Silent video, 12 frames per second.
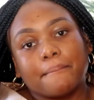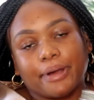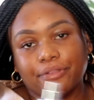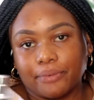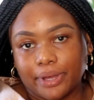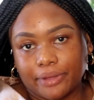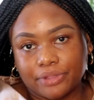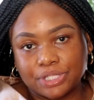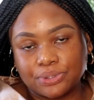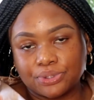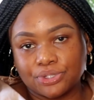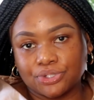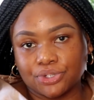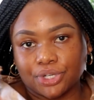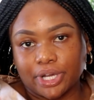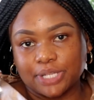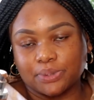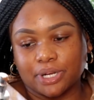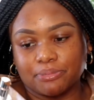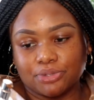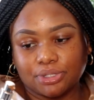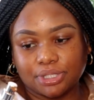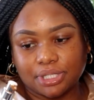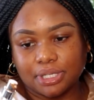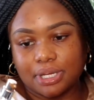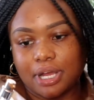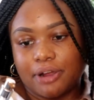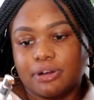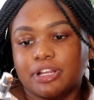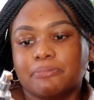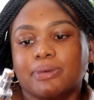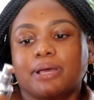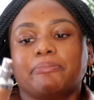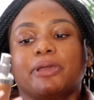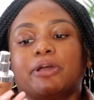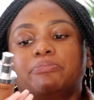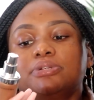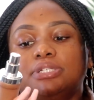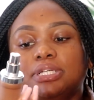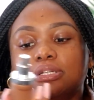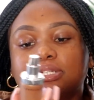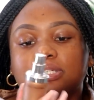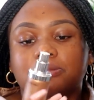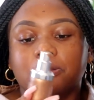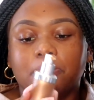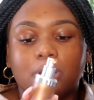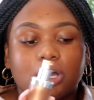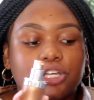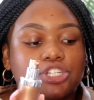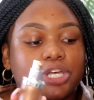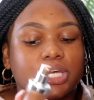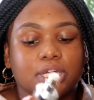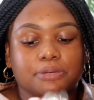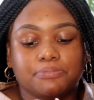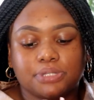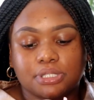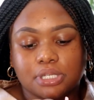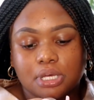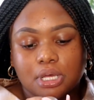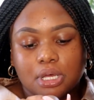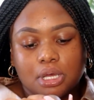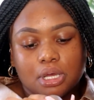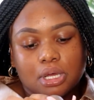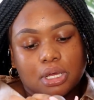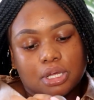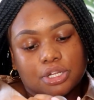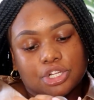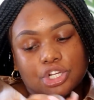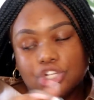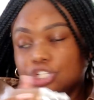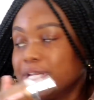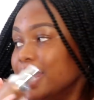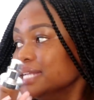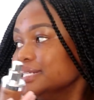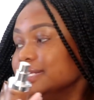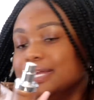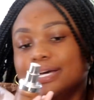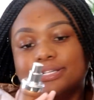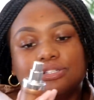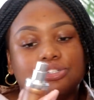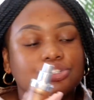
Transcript: By the way, just also to show you guys what I'm using currently in my makeup routine, this is the Marc Jacobs Tantalized